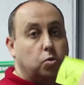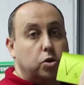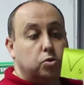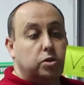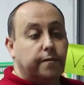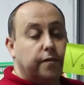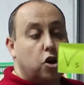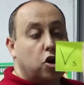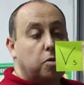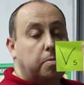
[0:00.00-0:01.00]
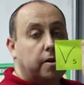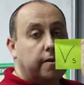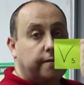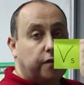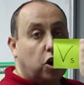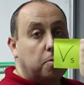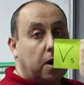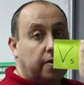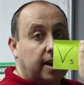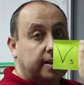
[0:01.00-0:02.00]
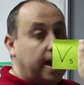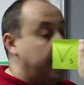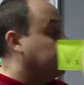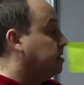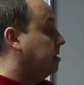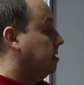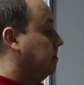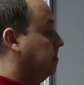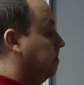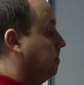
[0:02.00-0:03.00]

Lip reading: we use the verb followed by the letter S.